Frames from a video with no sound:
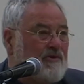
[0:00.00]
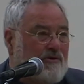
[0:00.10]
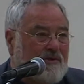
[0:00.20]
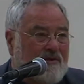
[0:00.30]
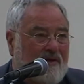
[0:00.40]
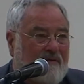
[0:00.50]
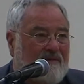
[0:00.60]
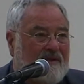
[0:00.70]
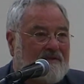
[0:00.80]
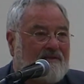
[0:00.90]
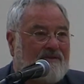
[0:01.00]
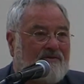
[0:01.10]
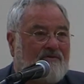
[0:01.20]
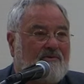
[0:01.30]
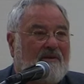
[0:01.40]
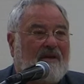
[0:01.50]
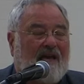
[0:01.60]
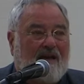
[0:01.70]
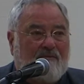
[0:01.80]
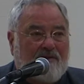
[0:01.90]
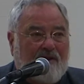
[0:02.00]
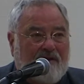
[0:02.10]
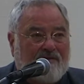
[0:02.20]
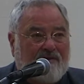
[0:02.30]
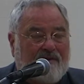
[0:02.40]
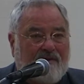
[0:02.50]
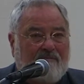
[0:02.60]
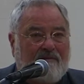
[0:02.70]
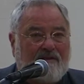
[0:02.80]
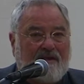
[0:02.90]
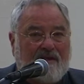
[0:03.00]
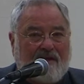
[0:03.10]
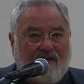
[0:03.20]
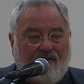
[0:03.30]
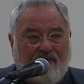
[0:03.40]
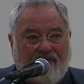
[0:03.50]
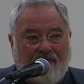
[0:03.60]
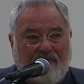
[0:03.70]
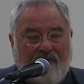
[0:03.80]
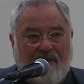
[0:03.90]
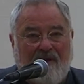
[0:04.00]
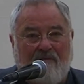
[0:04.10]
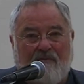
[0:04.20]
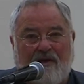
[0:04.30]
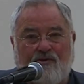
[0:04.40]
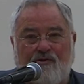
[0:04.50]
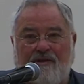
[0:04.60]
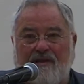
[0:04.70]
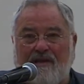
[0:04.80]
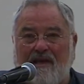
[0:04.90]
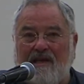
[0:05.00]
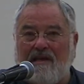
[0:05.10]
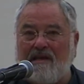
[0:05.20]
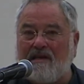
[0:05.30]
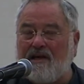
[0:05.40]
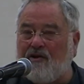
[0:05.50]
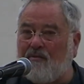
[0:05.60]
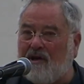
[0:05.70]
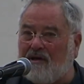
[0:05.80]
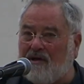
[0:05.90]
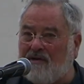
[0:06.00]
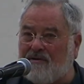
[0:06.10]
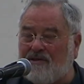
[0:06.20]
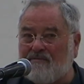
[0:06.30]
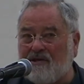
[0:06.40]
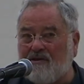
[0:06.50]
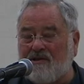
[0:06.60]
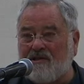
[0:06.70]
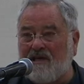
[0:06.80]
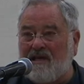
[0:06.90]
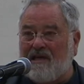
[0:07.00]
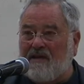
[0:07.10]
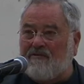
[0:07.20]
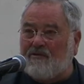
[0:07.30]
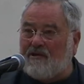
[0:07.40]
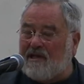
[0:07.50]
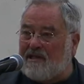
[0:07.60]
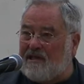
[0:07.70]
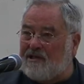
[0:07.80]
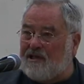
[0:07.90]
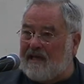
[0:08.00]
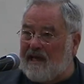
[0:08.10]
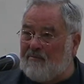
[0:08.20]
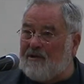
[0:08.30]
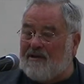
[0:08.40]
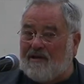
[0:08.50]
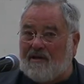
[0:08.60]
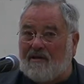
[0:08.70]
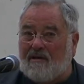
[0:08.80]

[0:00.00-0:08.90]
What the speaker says: Your job is to empathize with them, take care of them, make sure that they care about others, because if you're not teaching empathy,